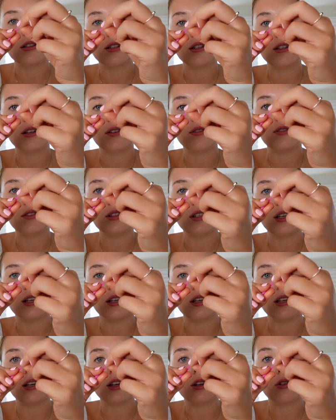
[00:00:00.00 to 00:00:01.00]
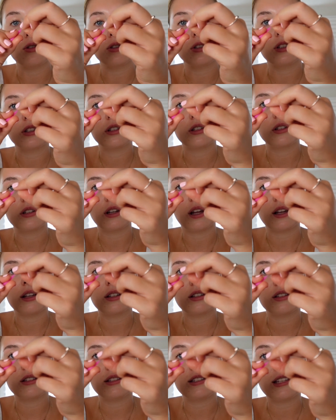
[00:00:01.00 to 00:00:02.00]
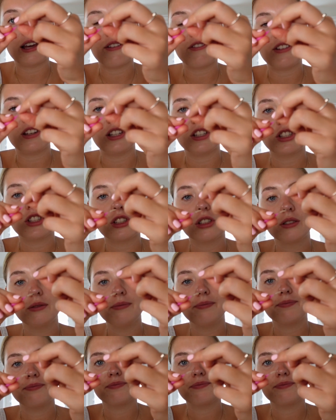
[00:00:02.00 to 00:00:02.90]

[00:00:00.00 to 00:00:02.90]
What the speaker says: gives it a good like definition.